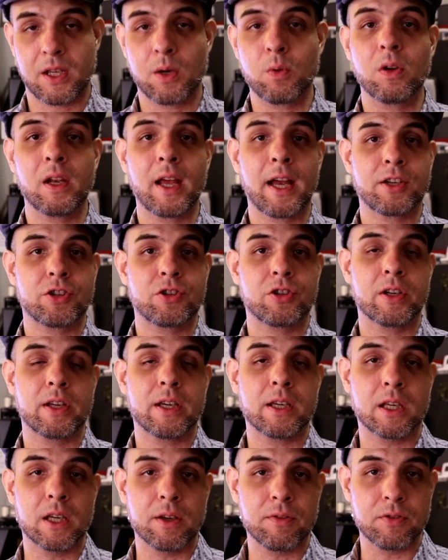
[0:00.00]
they will
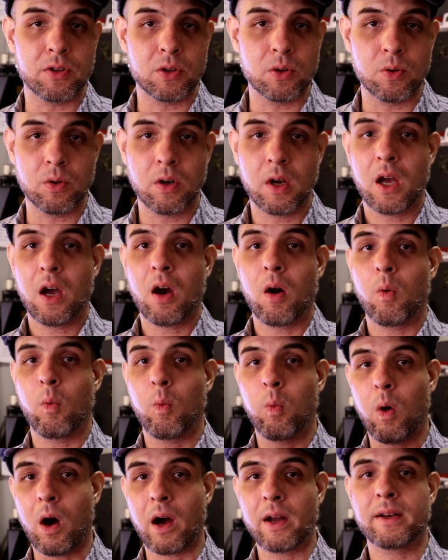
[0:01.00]
actually give you
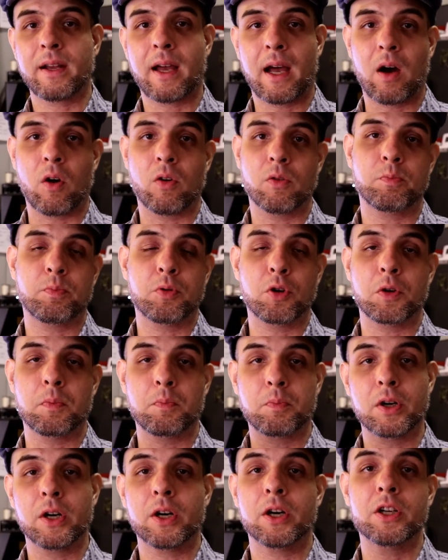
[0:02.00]
one
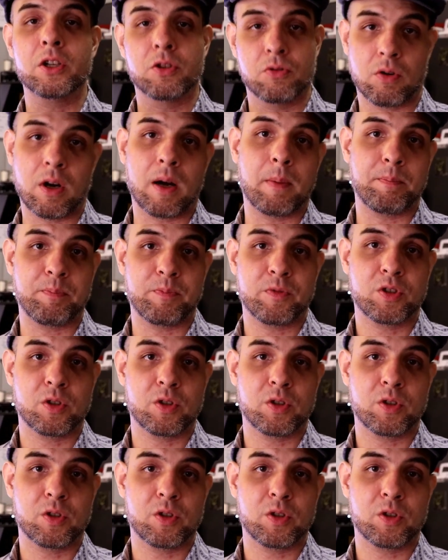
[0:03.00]
output per drum.